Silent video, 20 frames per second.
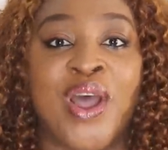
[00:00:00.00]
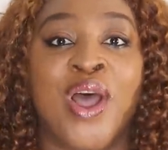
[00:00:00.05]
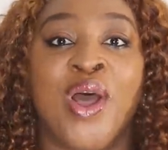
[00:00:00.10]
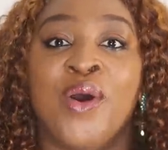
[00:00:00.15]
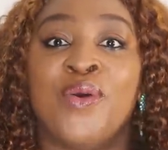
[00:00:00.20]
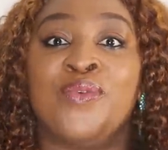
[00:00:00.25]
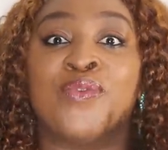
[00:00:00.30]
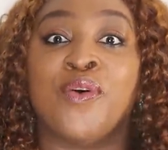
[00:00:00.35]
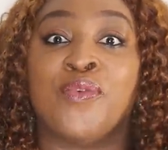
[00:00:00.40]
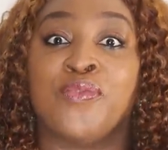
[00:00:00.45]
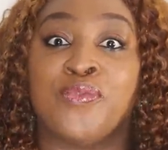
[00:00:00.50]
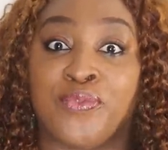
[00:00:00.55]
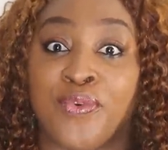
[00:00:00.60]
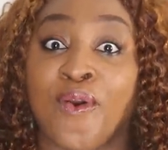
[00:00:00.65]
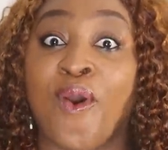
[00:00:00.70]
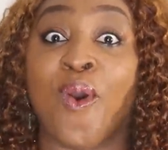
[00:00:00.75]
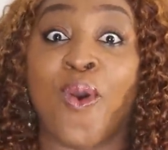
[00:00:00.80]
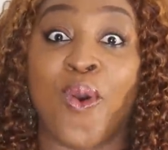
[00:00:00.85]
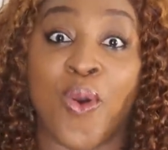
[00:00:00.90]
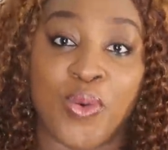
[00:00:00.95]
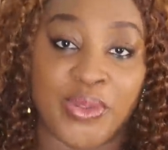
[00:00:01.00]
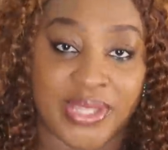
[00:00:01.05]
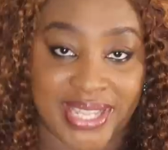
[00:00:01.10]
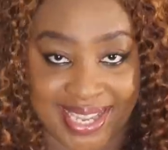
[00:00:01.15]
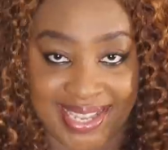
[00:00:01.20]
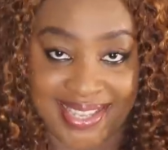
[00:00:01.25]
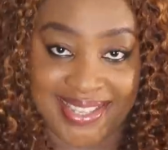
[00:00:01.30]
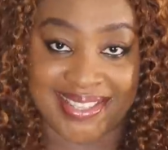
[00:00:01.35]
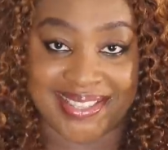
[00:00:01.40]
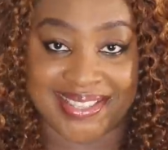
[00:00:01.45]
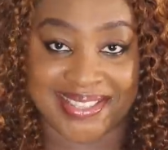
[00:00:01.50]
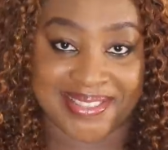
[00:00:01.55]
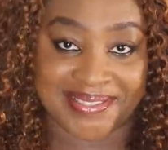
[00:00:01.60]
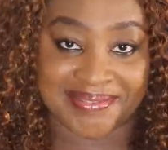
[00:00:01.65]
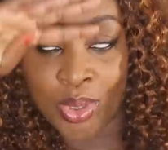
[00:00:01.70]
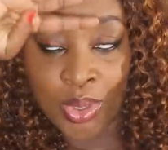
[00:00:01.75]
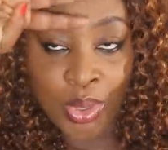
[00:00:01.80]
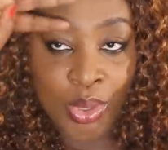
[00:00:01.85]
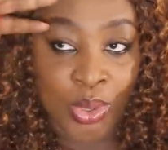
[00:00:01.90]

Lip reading: for 4 whole days.